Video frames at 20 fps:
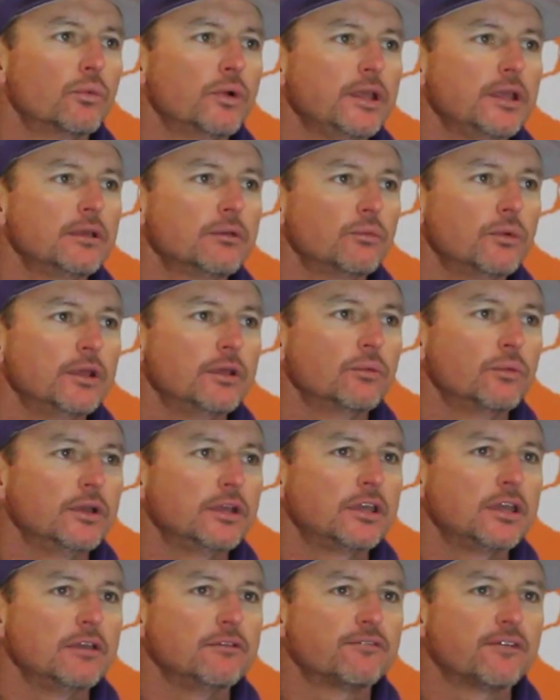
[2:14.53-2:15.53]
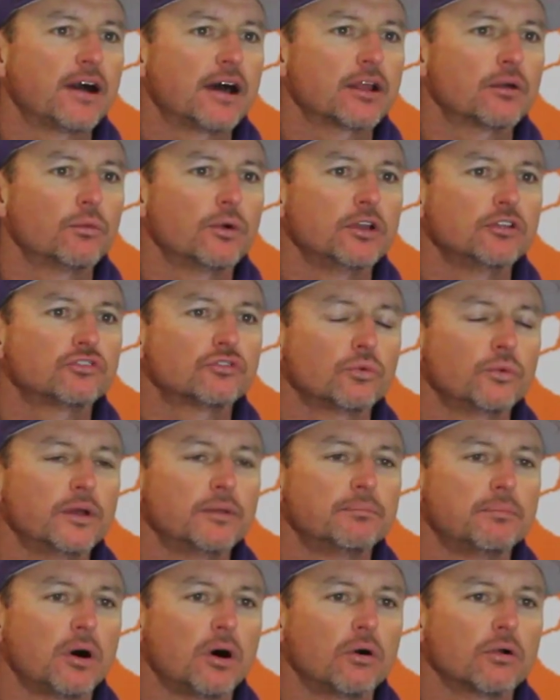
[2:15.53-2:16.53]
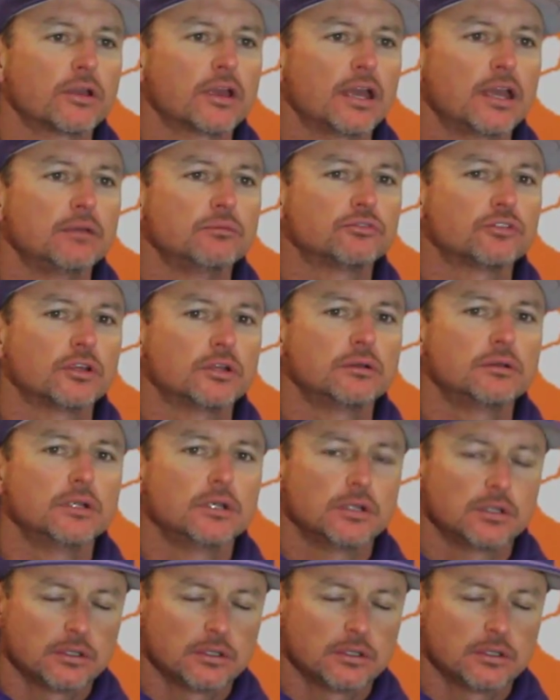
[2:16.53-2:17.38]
we keep finding ways to win ball games, and